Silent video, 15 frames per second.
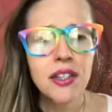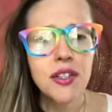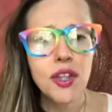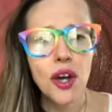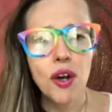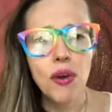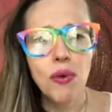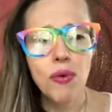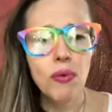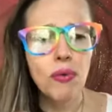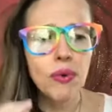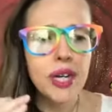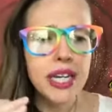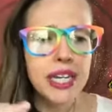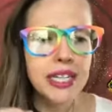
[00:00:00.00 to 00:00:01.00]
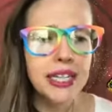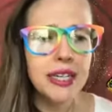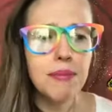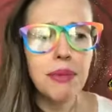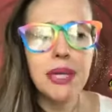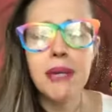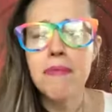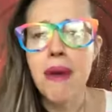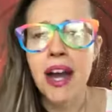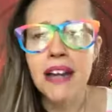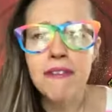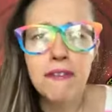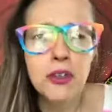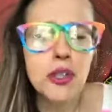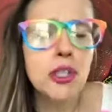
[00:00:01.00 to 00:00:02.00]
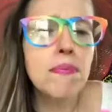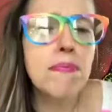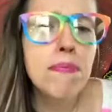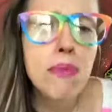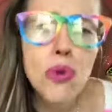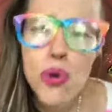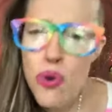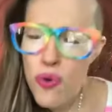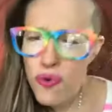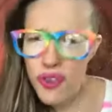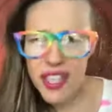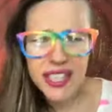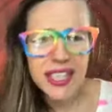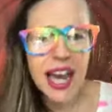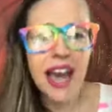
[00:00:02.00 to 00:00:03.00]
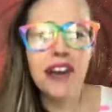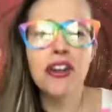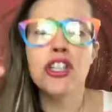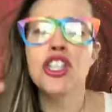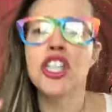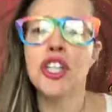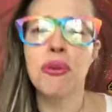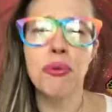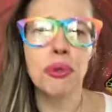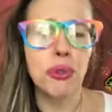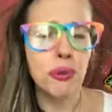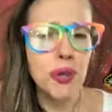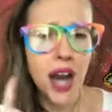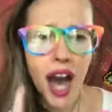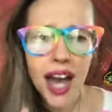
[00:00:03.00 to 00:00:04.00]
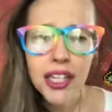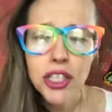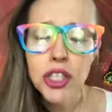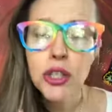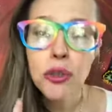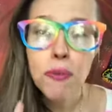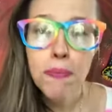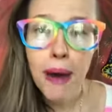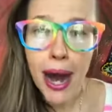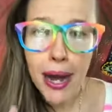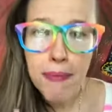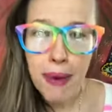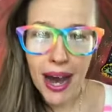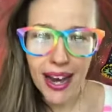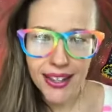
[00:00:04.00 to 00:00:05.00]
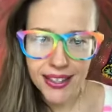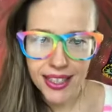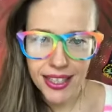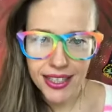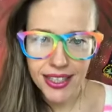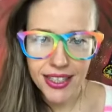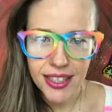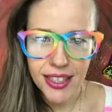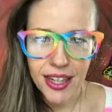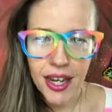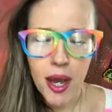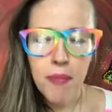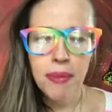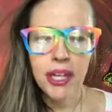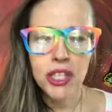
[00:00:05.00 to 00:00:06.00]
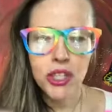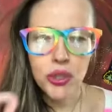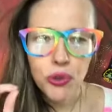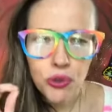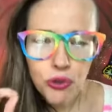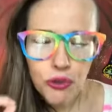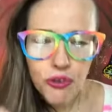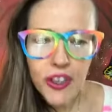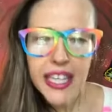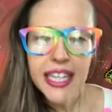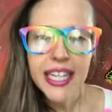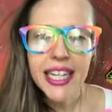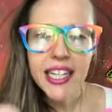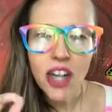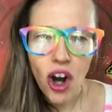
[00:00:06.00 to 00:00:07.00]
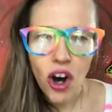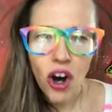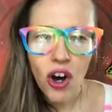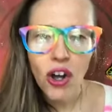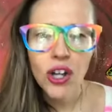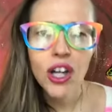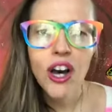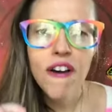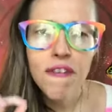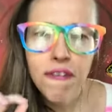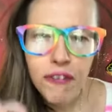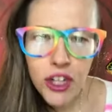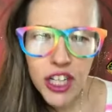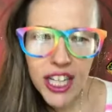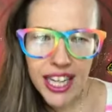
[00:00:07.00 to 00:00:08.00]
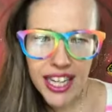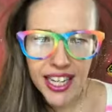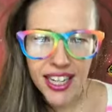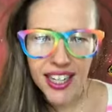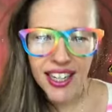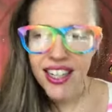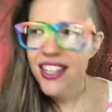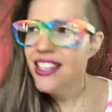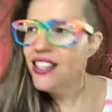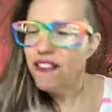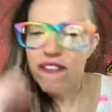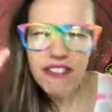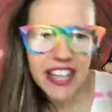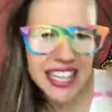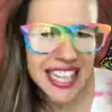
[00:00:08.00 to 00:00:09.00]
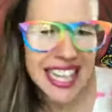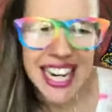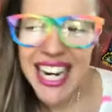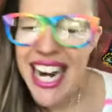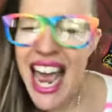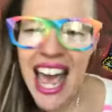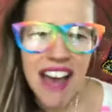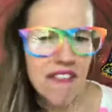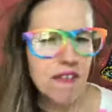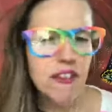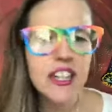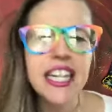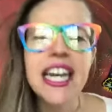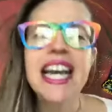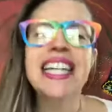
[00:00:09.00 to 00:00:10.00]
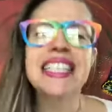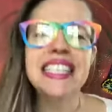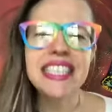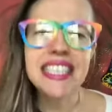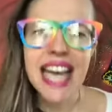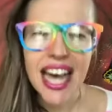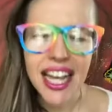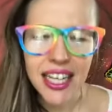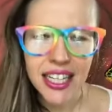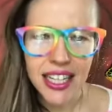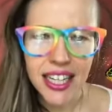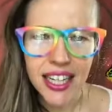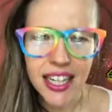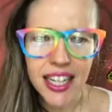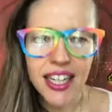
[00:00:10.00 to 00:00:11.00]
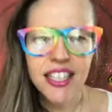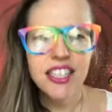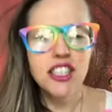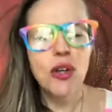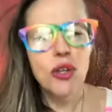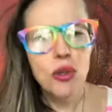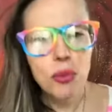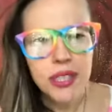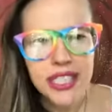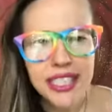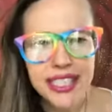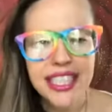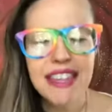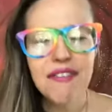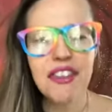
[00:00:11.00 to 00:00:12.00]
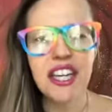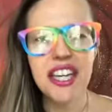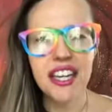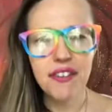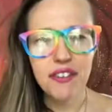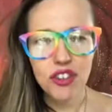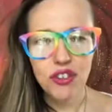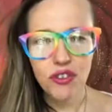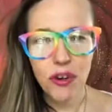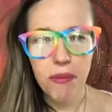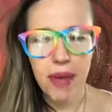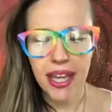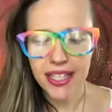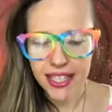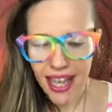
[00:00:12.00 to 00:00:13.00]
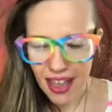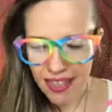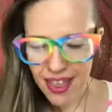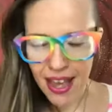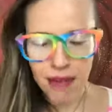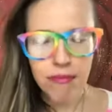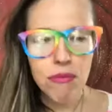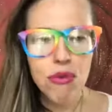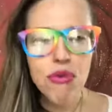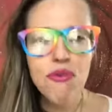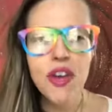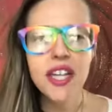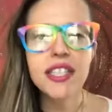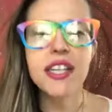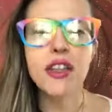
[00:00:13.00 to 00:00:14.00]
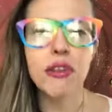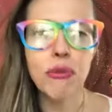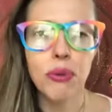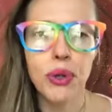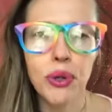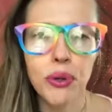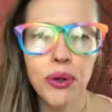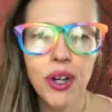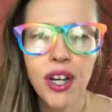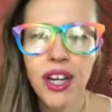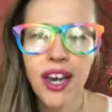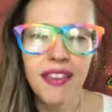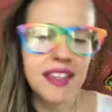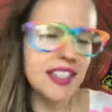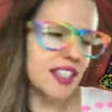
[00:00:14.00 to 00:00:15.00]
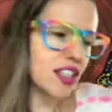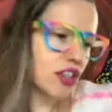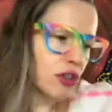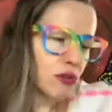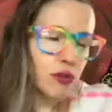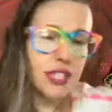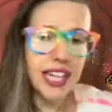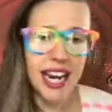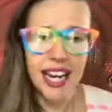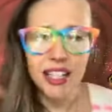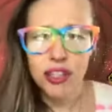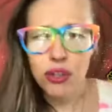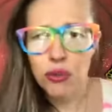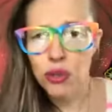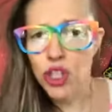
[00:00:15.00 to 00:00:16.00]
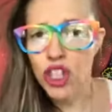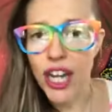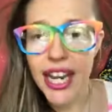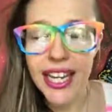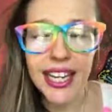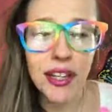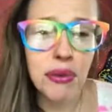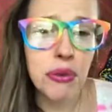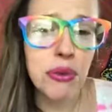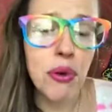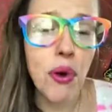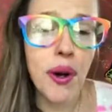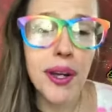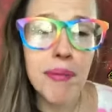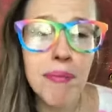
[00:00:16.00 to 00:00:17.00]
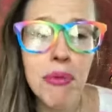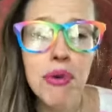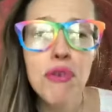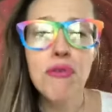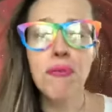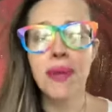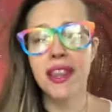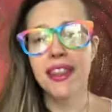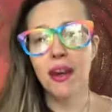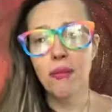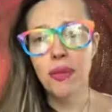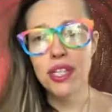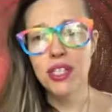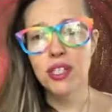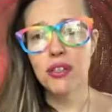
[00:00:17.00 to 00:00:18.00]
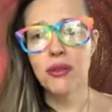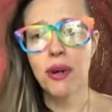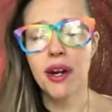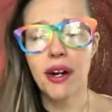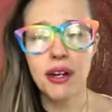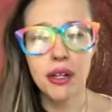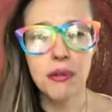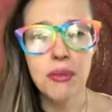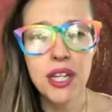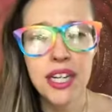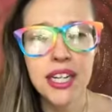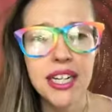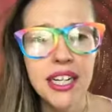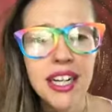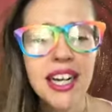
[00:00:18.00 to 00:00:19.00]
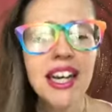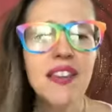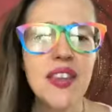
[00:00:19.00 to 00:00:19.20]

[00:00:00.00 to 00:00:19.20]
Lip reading: So really being mindful to move this energy through, not to bypass it, but to feel it all fully. to feel it in every cell. So you receive the gifts from it and then move it through. And this is through dance, through shaking, through koya movement that we do in our community.